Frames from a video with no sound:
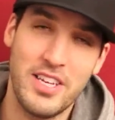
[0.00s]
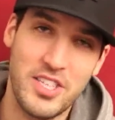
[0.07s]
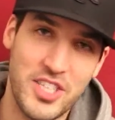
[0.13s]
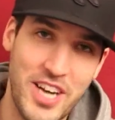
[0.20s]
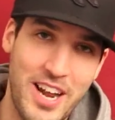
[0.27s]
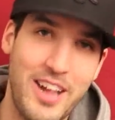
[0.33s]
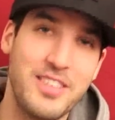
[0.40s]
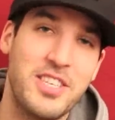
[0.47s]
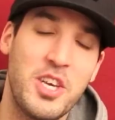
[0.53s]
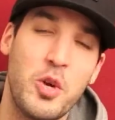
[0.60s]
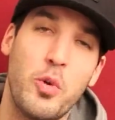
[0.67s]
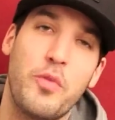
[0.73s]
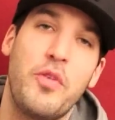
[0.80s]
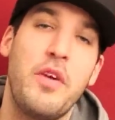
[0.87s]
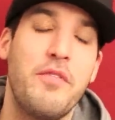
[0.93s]
Shout out to
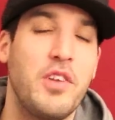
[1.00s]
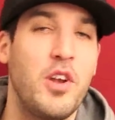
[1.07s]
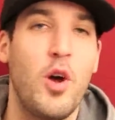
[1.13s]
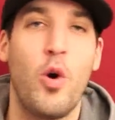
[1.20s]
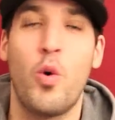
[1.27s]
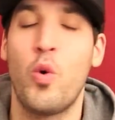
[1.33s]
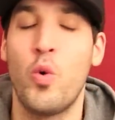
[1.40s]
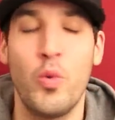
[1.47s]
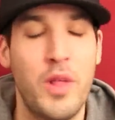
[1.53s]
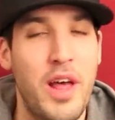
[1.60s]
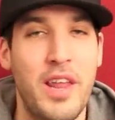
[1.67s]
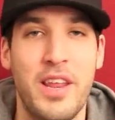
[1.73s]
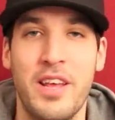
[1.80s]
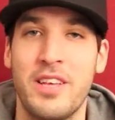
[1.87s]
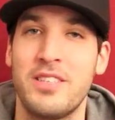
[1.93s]
you if you even know who
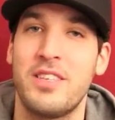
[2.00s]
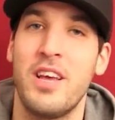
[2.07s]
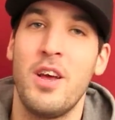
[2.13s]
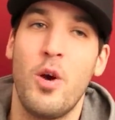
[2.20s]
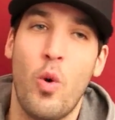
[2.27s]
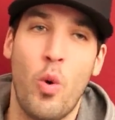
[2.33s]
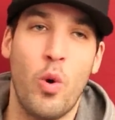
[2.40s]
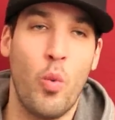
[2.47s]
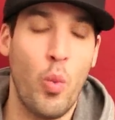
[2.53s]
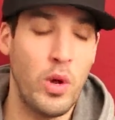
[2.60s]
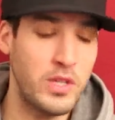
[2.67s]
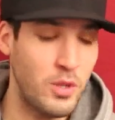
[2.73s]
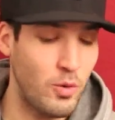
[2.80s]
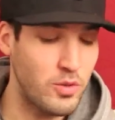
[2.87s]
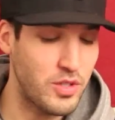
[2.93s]
that is or
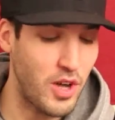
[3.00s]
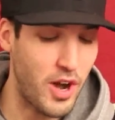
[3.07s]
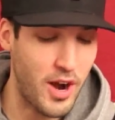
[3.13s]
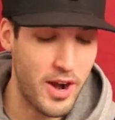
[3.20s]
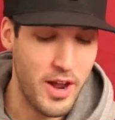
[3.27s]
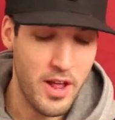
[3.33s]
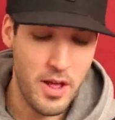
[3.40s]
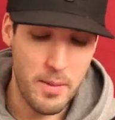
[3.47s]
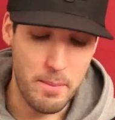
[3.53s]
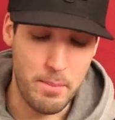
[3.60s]
what those are.